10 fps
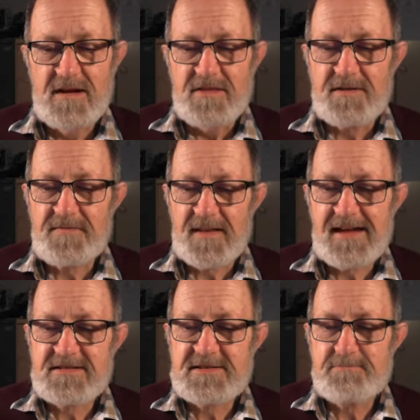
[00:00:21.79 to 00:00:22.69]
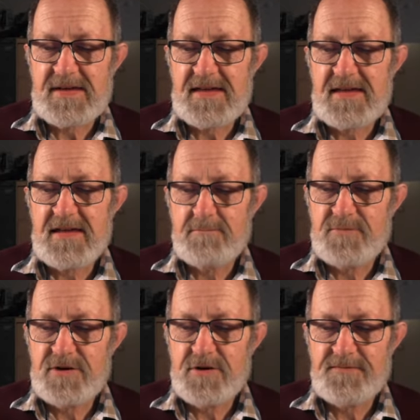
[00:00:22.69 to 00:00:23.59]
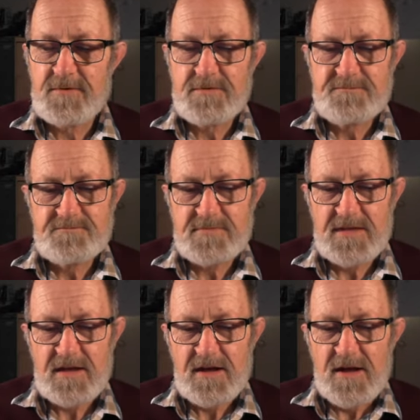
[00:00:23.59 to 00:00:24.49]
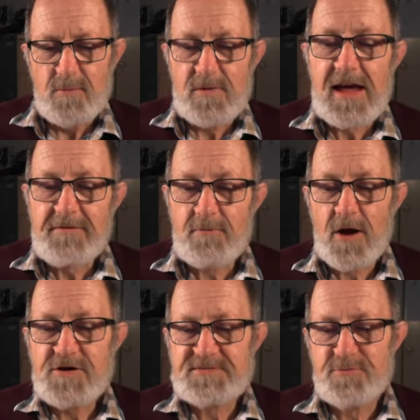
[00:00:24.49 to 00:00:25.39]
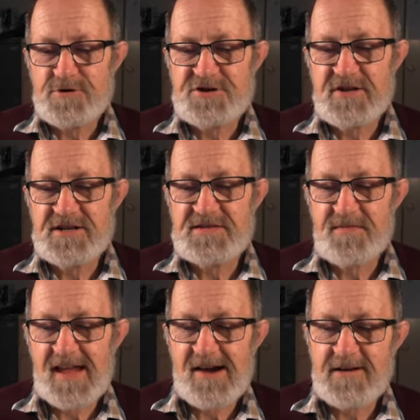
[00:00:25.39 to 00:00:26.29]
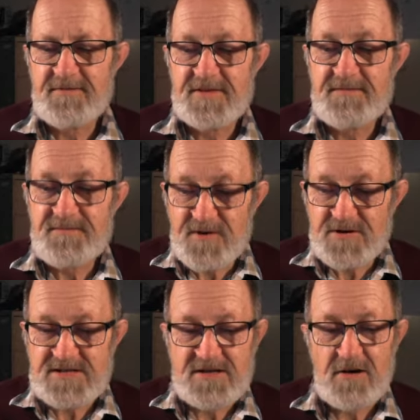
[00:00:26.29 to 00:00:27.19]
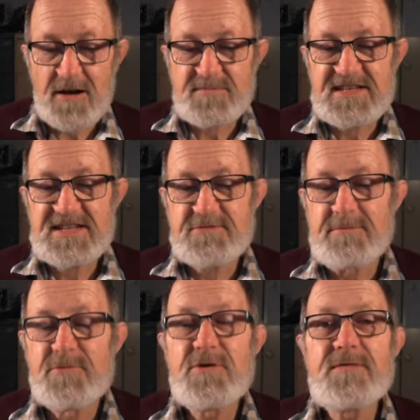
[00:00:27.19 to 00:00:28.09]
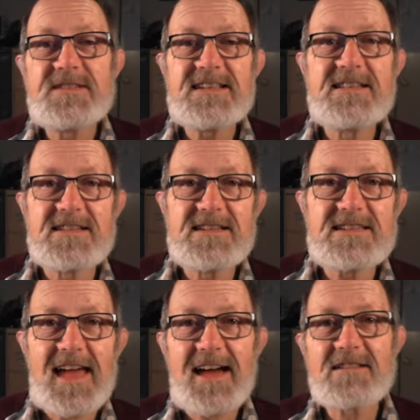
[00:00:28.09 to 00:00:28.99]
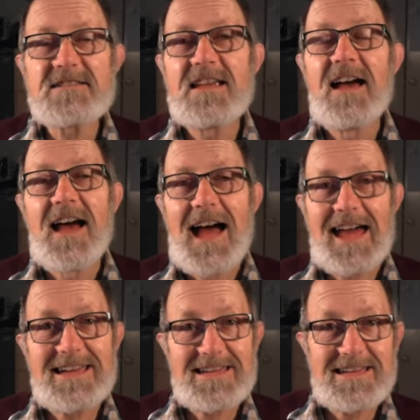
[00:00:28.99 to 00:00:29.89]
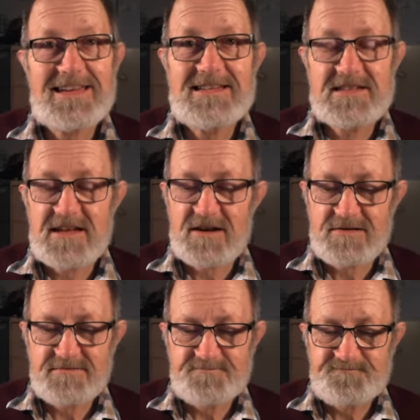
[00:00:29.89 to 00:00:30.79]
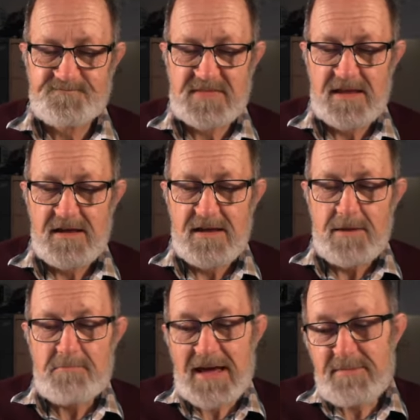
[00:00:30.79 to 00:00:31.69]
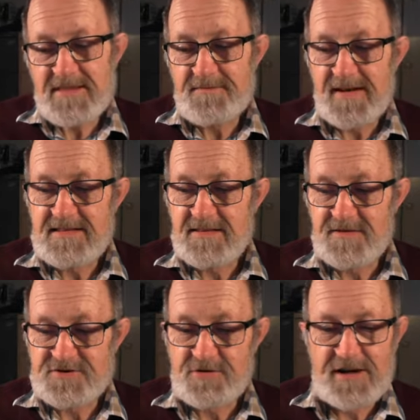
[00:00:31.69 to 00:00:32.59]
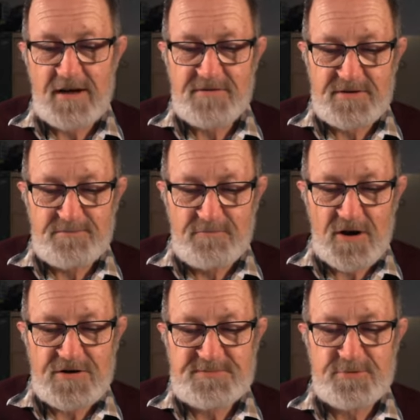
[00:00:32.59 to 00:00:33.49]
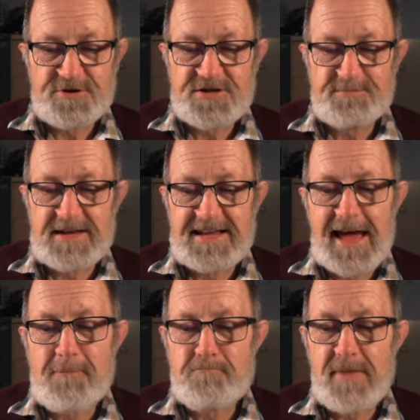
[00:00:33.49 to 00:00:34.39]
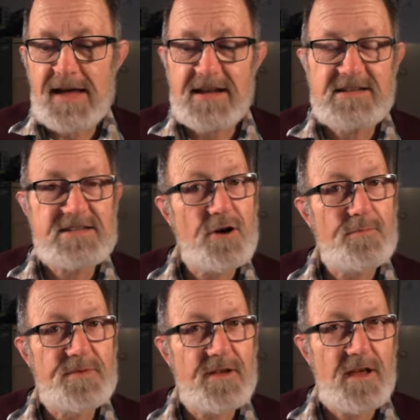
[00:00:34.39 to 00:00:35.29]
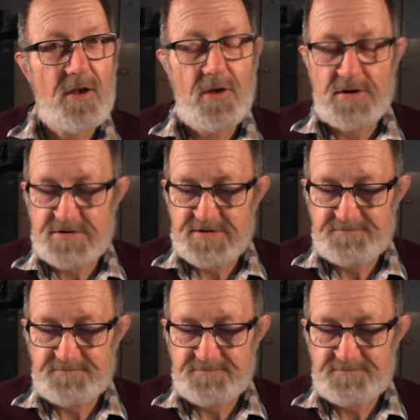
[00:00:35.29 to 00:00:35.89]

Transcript: The flowers are big and beautiful. We have a rose bush that is flowering for the first time since we moved into this house 8 years ago. Maybe the fact that the tree over the rose bush has been cut back has helped a lot.